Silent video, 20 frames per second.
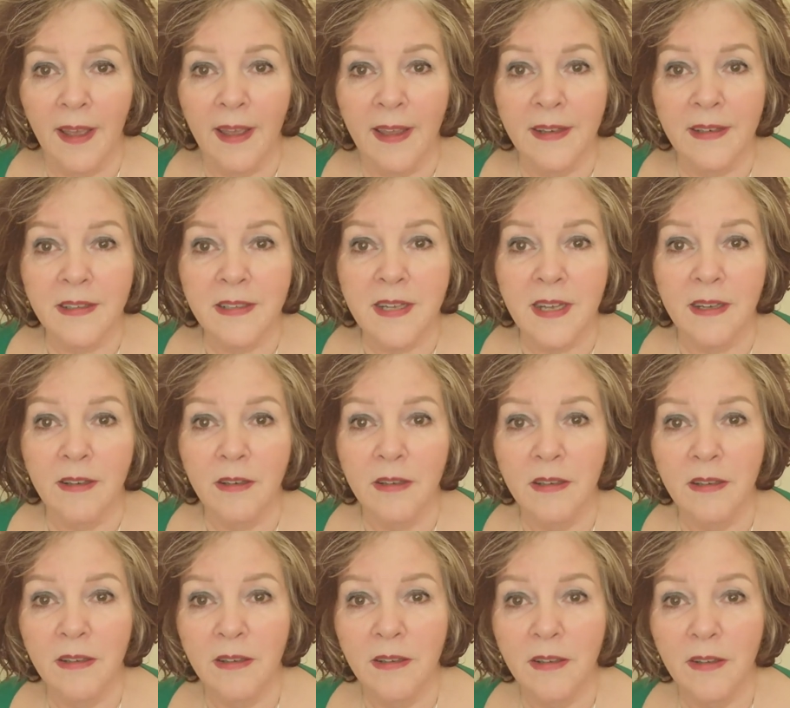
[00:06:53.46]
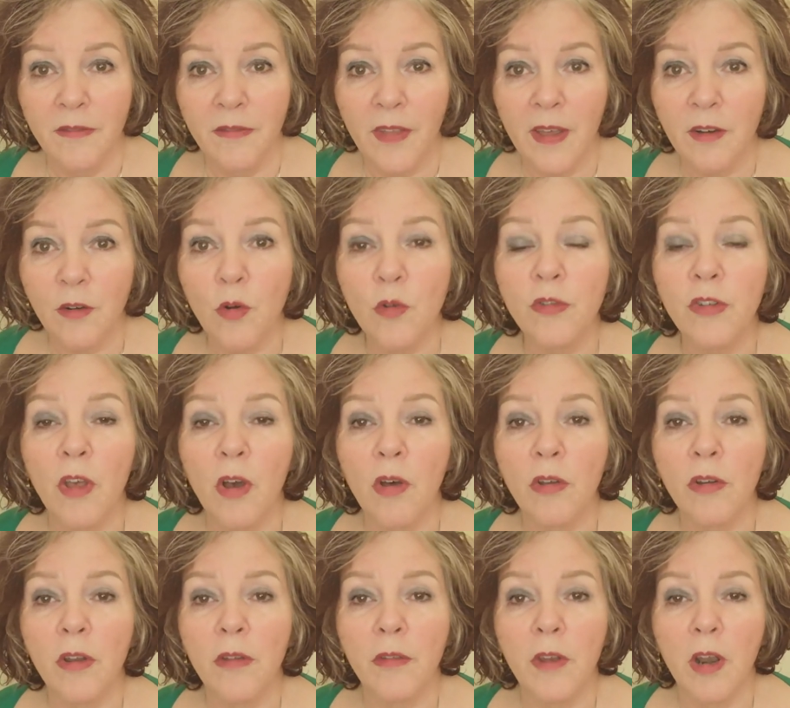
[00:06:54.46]
And if that goes
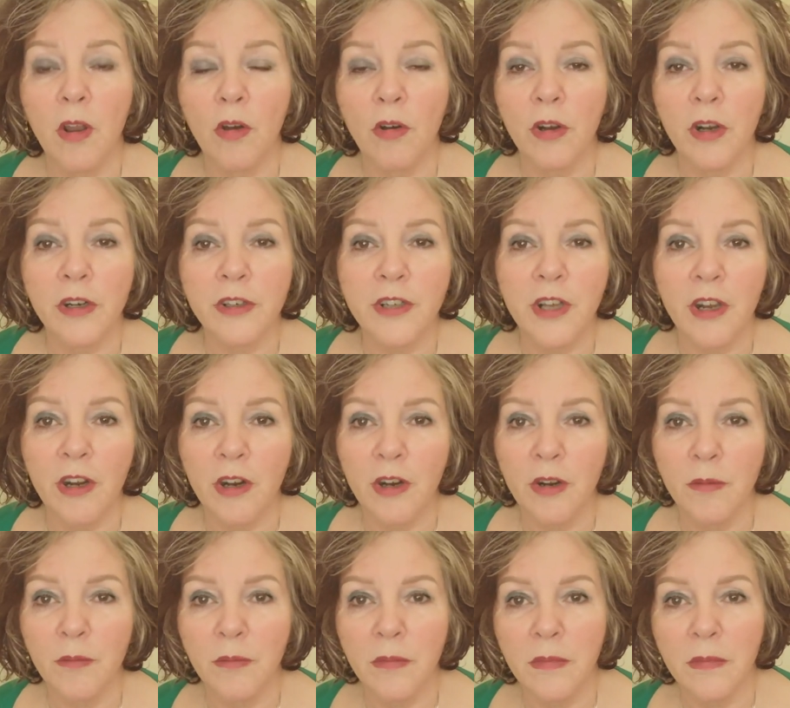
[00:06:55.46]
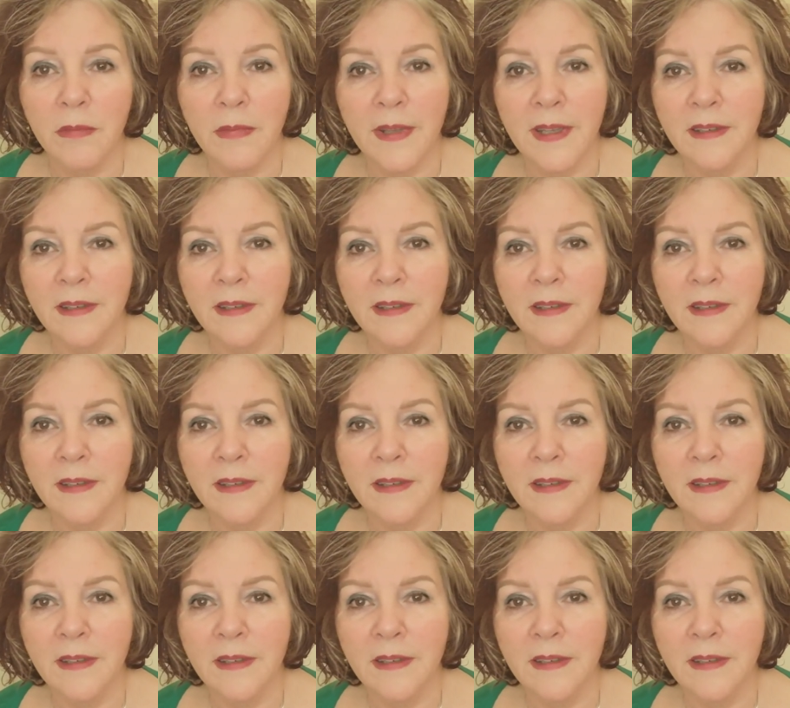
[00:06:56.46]
on the longer term,